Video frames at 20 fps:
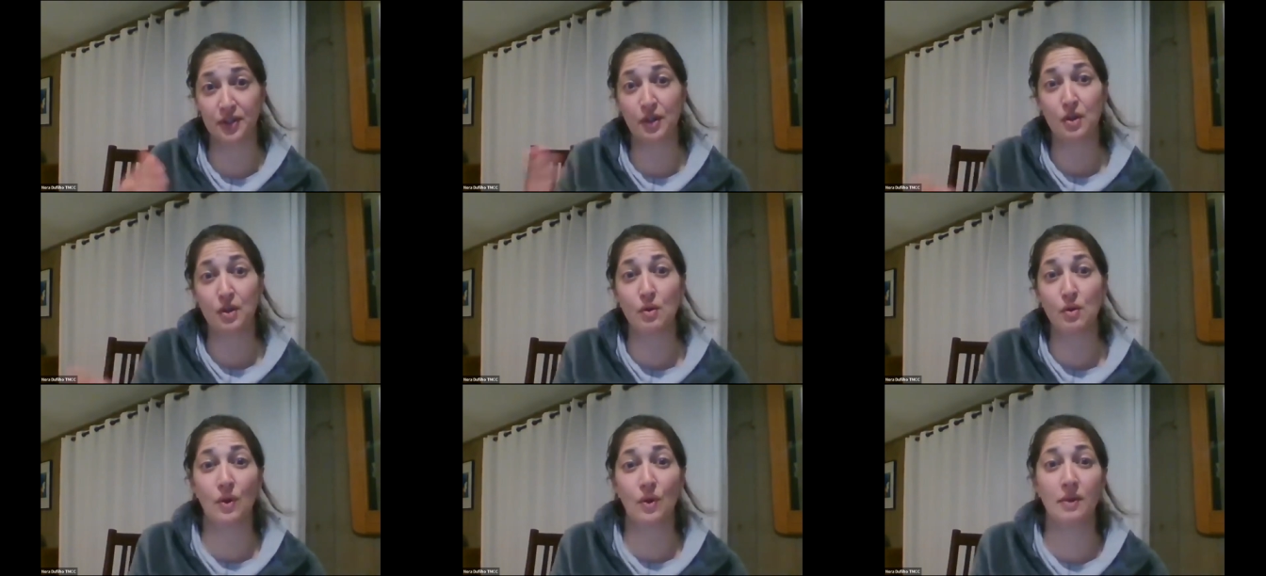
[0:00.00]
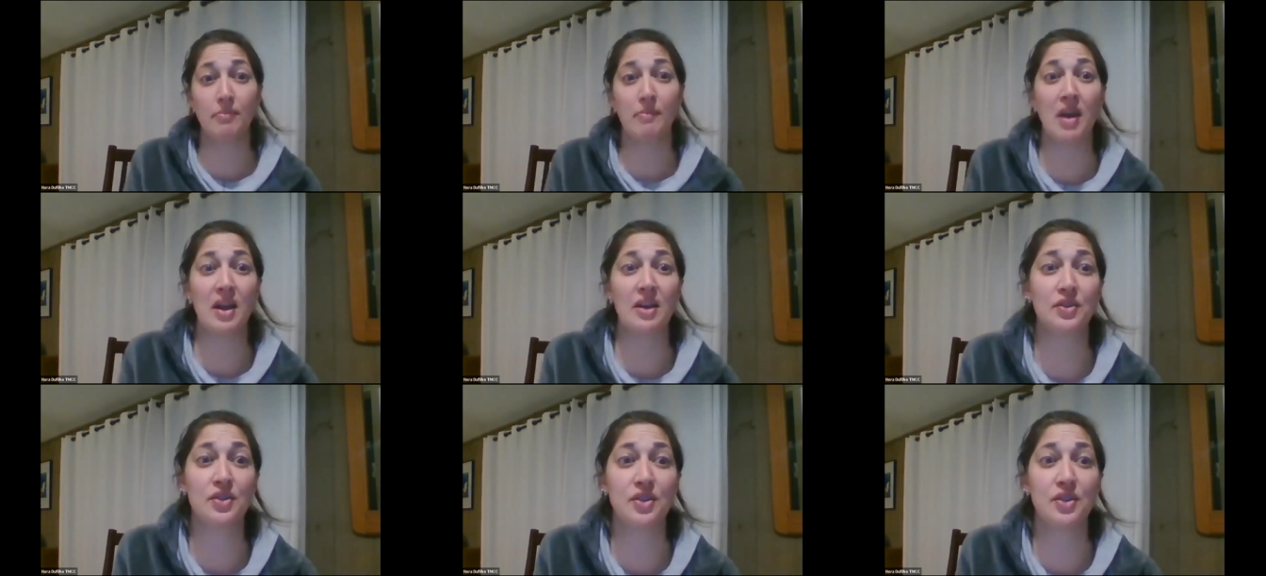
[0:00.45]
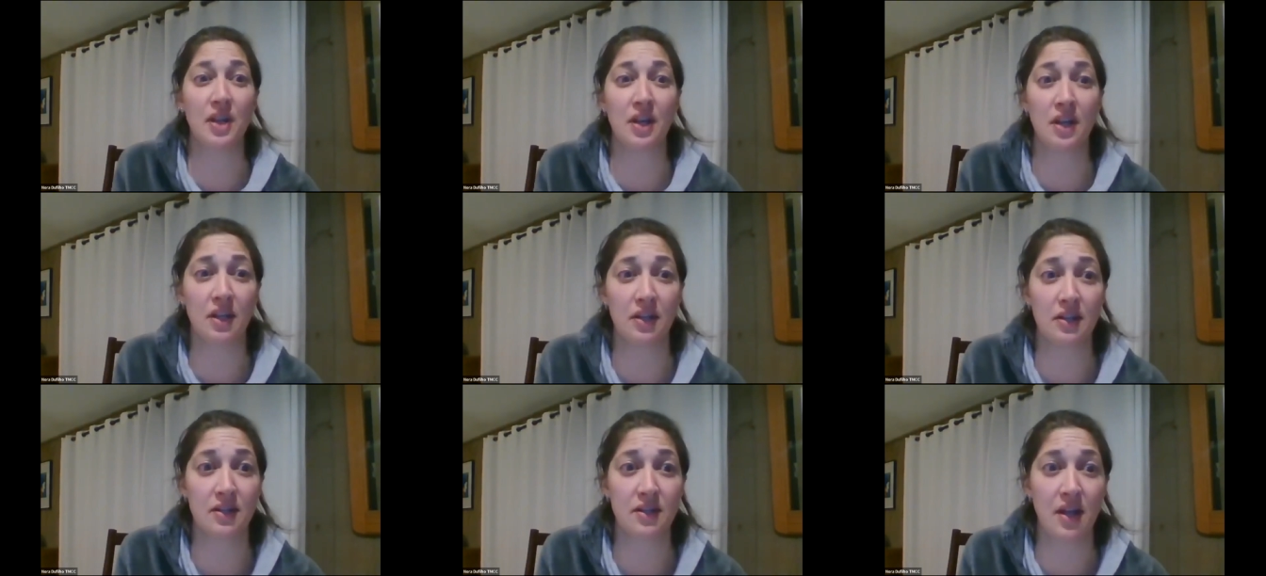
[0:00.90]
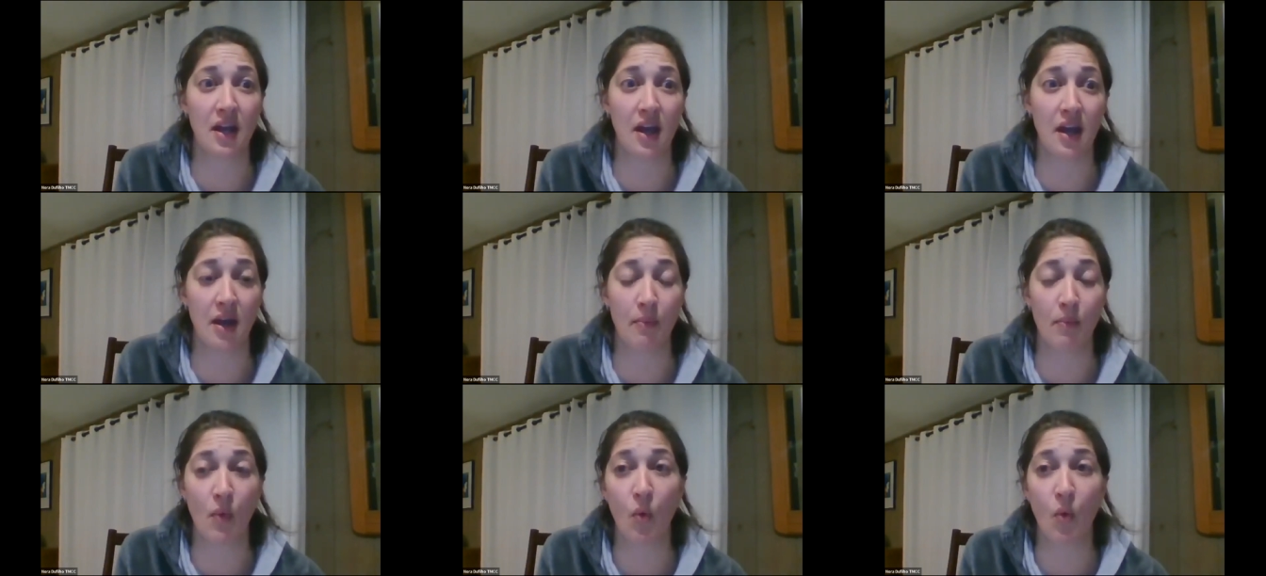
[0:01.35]
So you had mentioned
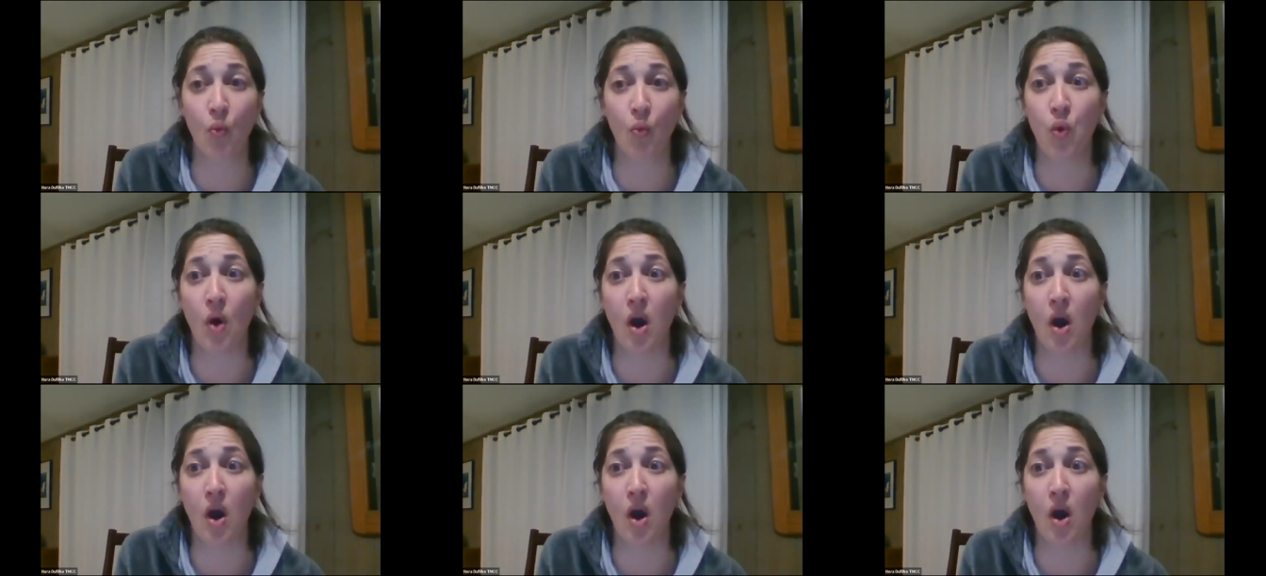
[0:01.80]
um,